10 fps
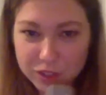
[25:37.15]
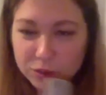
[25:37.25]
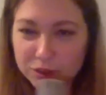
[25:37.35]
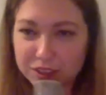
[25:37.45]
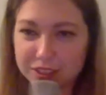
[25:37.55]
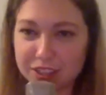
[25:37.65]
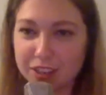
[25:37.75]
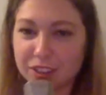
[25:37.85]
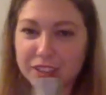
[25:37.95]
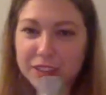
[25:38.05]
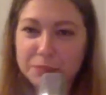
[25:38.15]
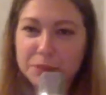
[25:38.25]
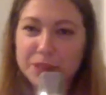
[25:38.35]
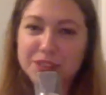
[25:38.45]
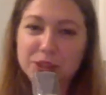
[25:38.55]
You could have stayed on the lake,
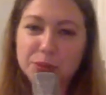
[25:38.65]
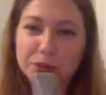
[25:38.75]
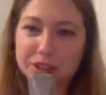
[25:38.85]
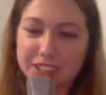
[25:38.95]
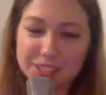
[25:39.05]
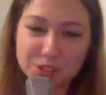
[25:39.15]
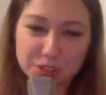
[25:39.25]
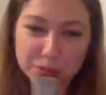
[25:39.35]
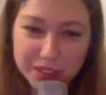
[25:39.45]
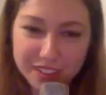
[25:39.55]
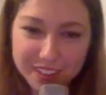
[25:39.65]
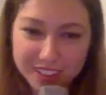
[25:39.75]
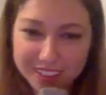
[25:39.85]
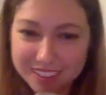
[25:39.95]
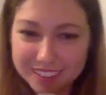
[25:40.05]
but you weren't going to get struck by lightning.